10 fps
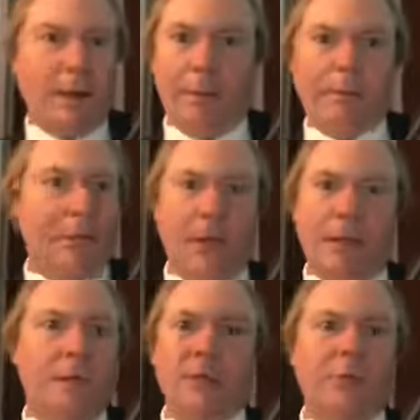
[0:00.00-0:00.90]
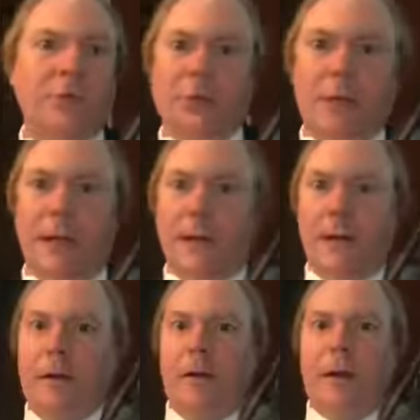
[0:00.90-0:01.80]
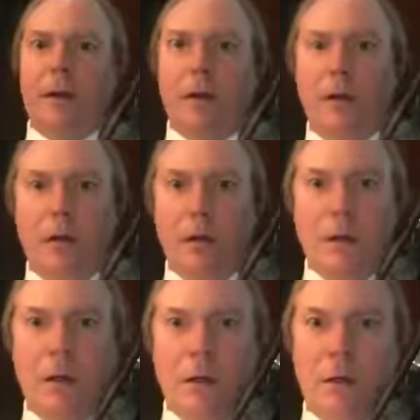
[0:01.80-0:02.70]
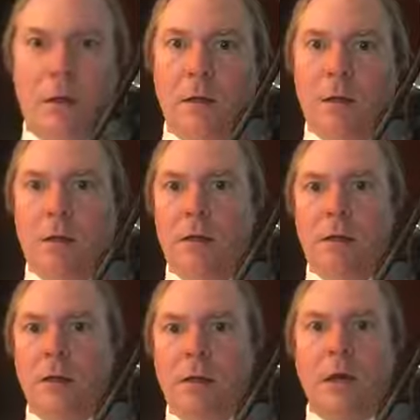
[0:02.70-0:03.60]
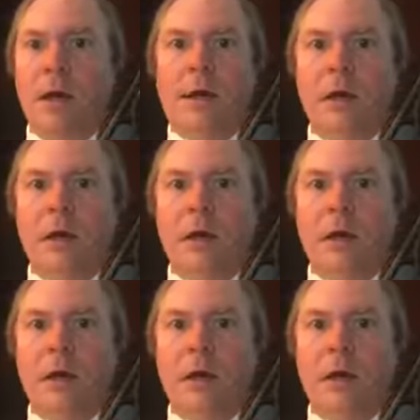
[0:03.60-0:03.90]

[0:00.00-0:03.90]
I'm just going to judge on what we do on the field. No,